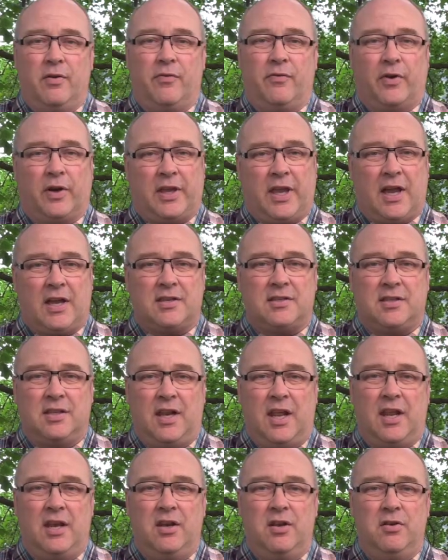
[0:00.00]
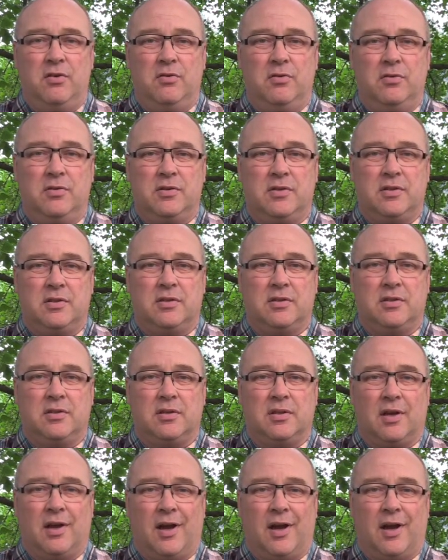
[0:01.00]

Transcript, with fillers: For Castanet News,